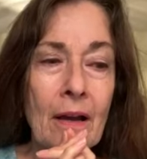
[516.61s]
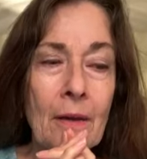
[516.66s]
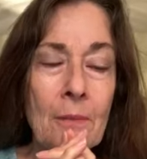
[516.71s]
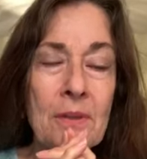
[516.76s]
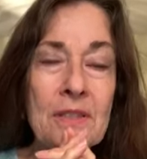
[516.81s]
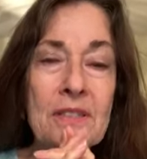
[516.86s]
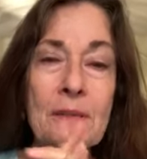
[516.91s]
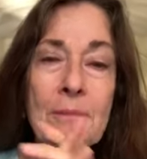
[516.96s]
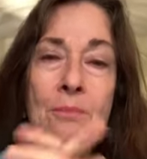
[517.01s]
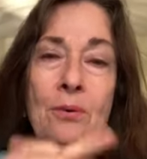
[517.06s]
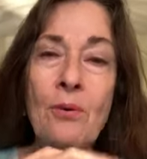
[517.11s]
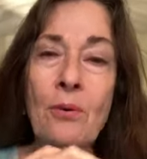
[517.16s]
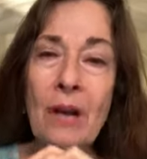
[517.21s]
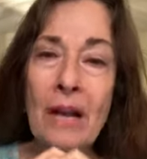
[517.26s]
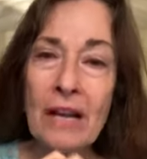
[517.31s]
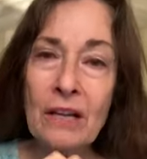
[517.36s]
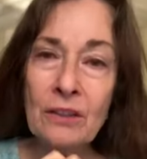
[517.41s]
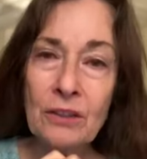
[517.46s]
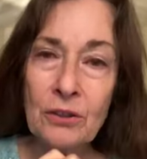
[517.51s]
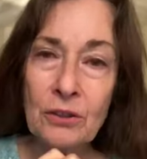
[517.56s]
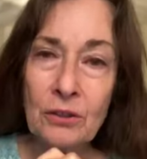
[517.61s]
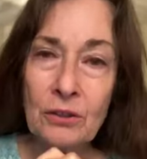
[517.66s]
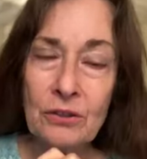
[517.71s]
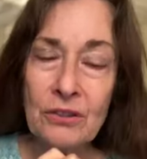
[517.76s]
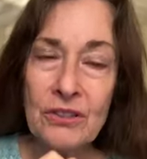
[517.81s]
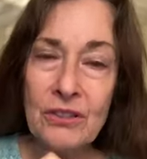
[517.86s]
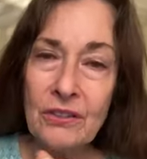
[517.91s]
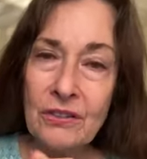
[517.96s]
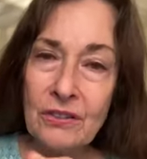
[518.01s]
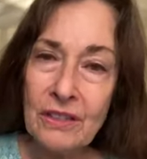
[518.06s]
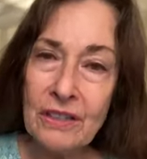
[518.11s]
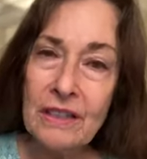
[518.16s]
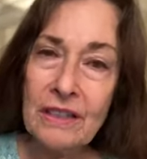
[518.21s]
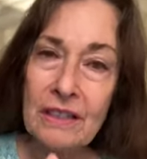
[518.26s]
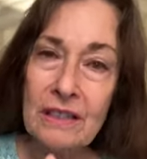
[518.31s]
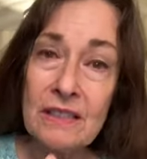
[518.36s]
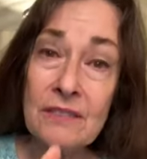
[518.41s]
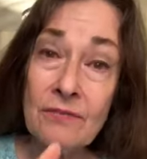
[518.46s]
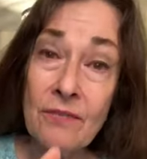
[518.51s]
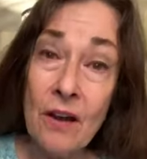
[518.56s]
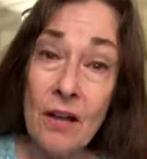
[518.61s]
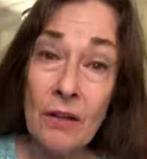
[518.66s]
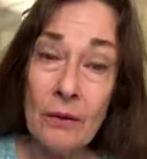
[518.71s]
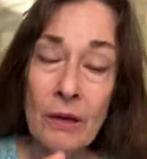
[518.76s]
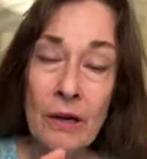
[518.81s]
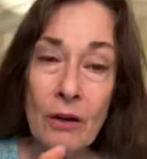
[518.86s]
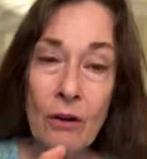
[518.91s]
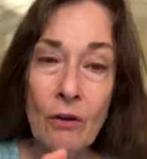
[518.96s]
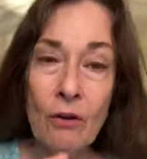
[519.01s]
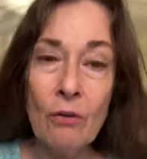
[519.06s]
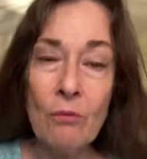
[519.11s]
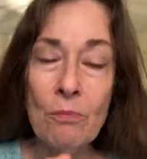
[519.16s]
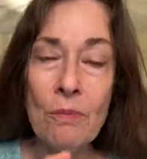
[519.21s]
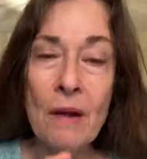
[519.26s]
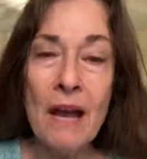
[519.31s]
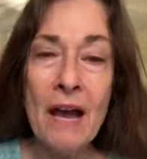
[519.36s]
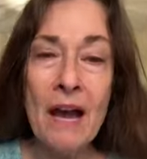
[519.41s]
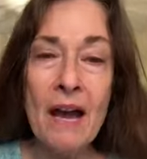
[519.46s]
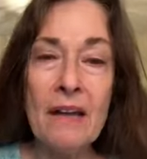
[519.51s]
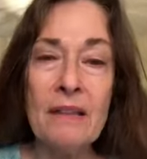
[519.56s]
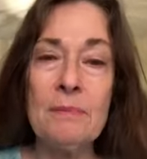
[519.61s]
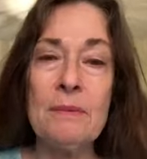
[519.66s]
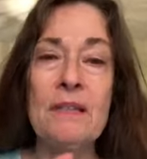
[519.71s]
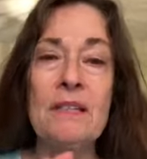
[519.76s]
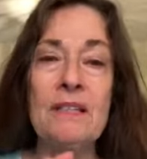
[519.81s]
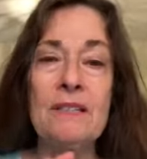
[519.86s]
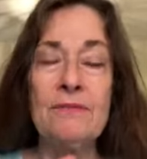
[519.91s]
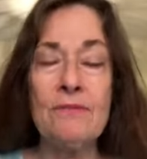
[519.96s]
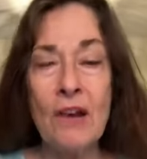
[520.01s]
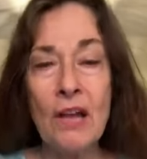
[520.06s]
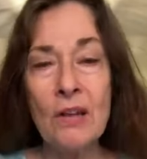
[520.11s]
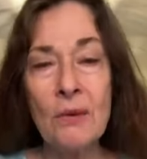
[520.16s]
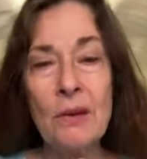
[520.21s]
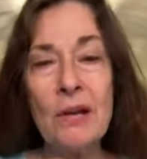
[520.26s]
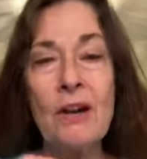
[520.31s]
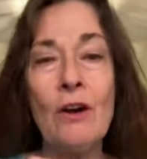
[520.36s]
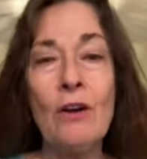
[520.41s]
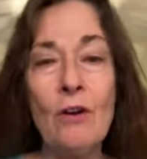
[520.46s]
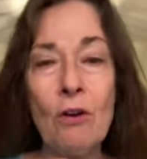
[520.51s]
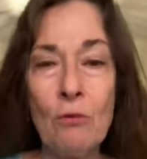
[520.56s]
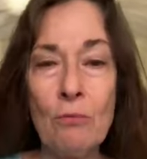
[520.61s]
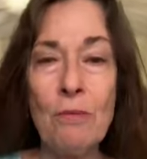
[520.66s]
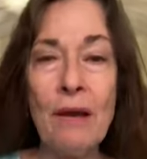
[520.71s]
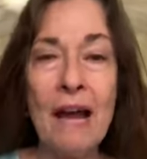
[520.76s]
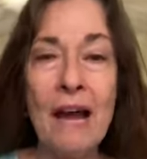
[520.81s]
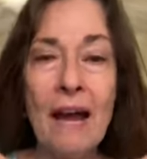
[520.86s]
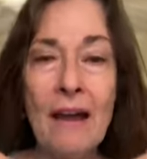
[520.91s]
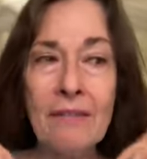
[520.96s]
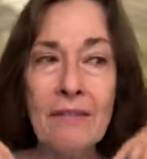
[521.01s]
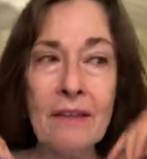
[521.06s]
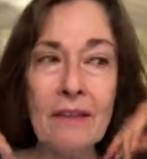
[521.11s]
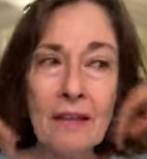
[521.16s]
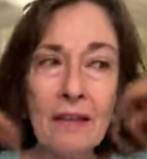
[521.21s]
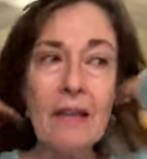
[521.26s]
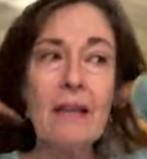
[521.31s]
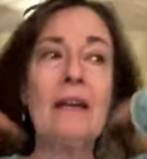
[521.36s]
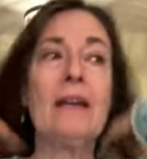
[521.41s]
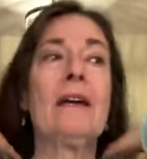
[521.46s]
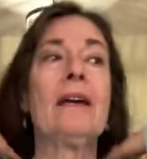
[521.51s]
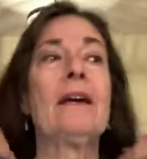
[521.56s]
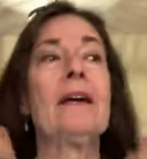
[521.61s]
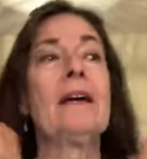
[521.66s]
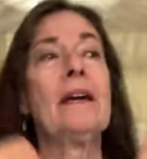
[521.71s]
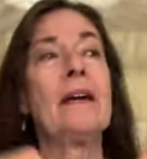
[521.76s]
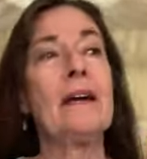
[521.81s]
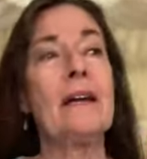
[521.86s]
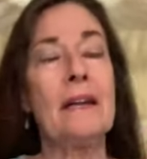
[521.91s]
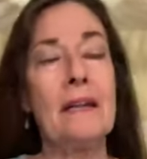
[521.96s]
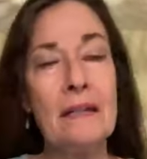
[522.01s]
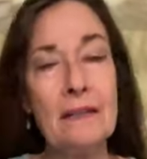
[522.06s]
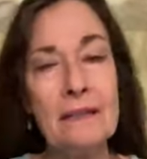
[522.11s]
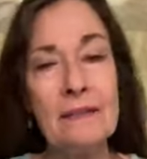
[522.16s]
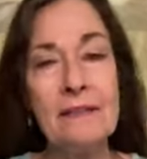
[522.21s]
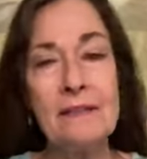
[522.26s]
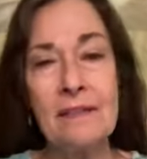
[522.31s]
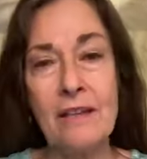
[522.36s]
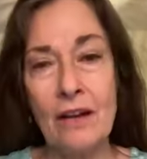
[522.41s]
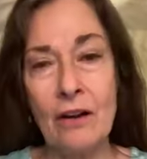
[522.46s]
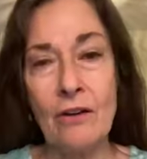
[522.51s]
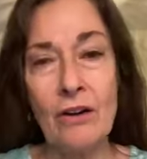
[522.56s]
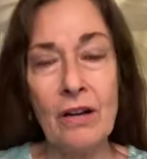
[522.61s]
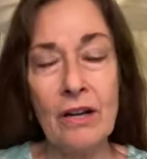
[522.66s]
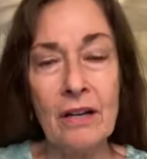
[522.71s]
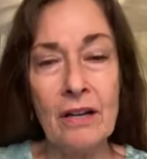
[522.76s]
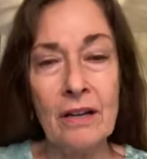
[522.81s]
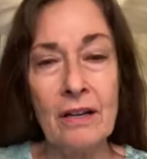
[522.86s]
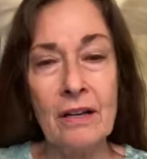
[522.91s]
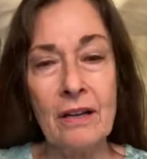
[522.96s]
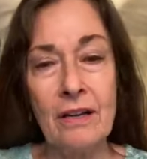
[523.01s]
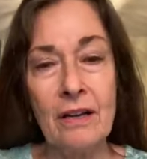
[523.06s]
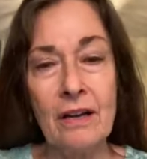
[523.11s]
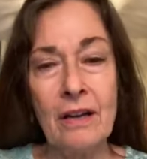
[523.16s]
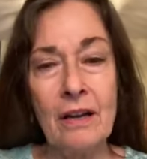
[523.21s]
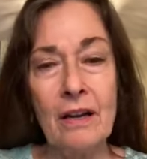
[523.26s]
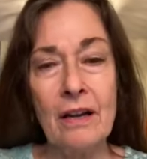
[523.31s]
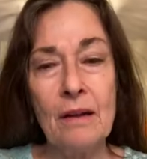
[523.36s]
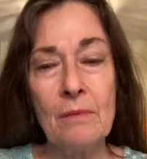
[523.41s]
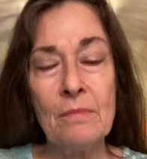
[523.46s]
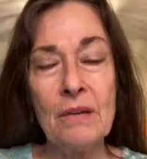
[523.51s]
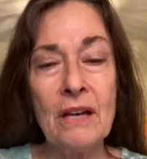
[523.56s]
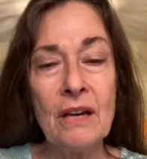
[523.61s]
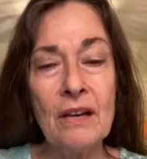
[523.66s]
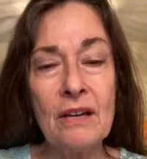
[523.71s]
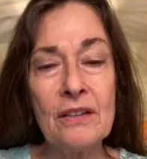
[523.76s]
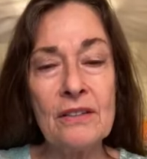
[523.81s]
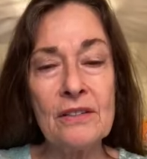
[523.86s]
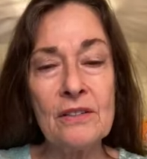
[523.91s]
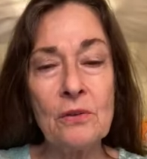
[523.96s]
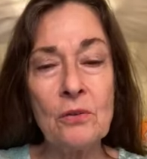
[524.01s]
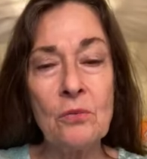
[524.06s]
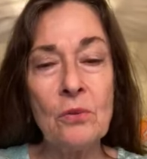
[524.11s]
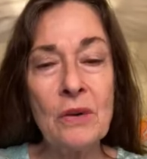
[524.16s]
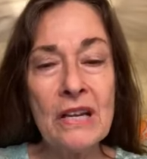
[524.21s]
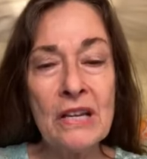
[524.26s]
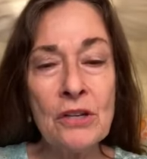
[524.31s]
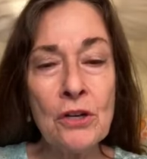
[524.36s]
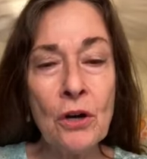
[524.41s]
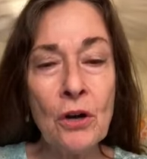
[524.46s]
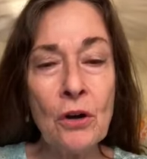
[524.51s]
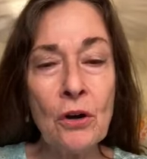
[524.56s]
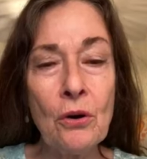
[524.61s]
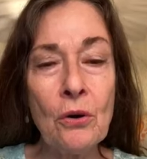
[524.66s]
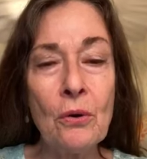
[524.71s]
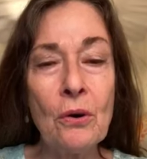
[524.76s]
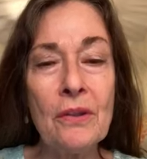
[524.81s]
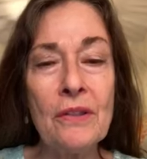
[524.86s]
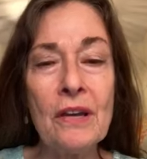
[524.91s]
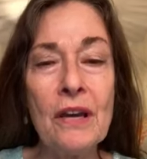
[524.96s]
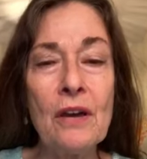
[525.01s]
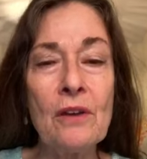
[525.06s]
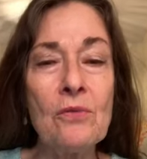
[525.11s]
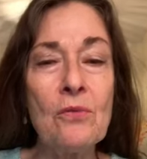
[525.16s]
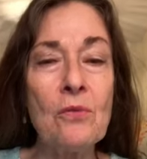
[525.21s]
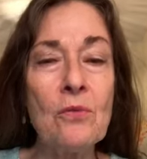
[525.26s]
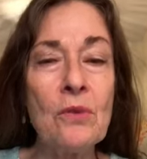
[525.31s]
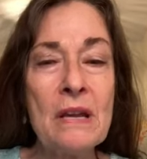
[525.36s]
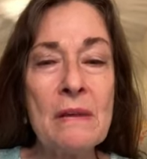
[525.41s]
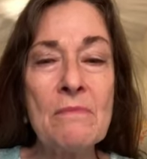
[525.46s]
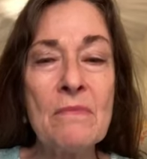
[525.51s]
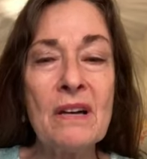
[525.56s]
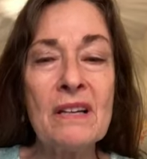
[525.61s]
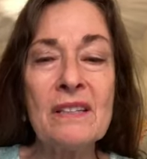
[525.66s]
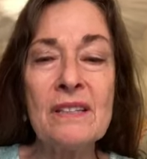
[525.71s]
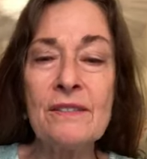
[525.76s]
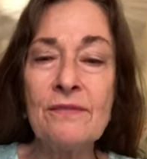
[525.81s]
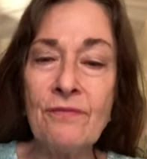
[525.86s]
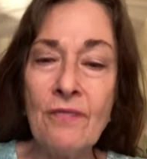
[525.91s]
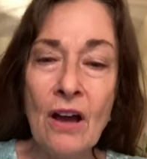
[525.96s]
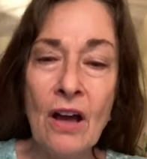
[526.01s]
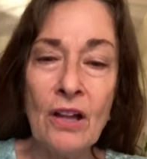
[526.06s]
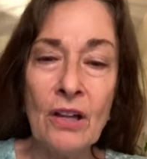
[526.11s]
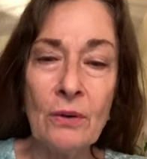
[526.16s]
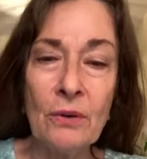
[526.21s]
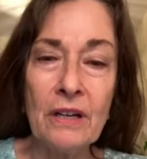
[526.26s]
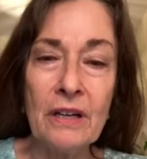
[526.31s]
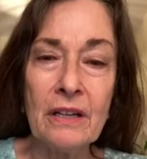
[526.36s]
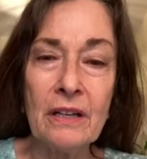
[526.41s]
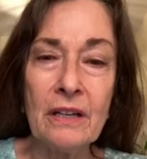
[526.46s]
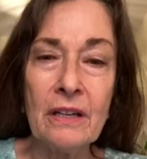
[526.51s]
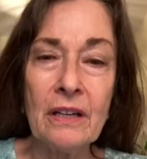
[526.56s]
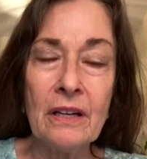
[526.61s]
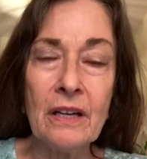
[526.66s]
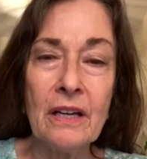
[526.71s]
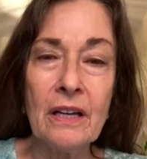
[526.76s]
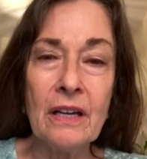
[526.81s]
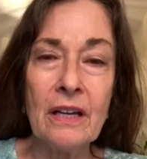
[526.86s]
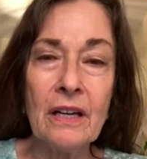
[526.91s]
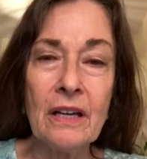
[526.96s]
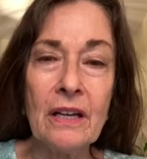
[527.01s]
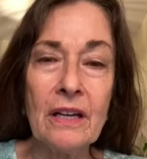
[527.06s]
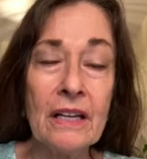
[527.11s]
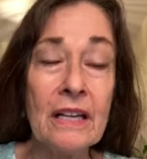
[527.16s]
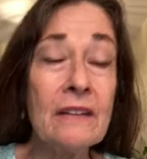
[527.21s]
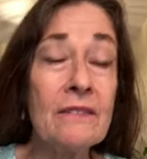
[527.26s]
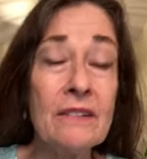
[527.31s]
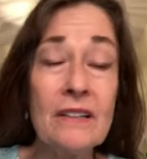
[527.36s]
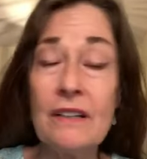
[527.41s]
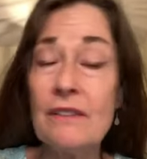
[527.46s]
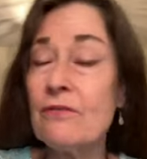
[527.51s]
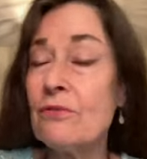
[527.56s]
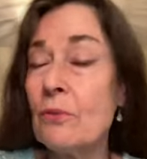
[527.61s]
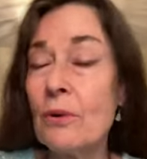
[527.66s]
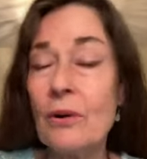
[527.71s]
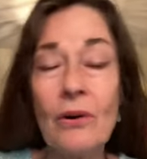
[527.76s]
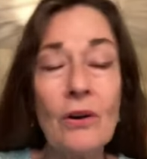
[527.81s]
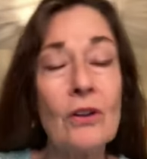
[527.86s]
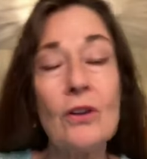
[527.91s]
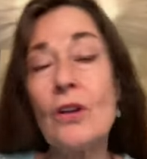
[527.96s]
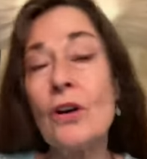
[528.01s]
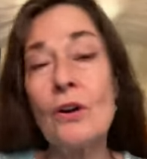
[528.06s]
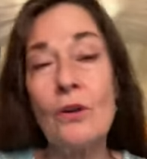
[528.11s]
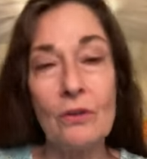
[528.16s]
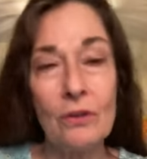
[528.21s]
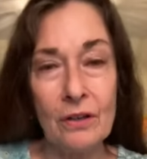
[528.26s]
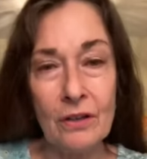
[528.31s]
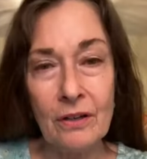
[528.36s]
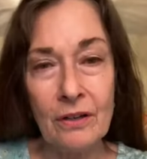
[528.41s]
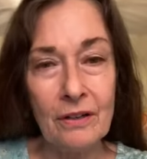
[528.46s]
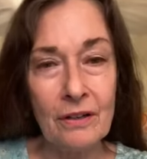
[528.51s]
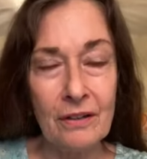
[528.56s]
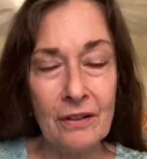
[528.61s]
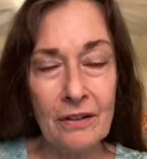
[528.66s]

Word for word: it was a prelude to this, following our own path, because following our own path is scary because we know that we must follow it even if we're alone,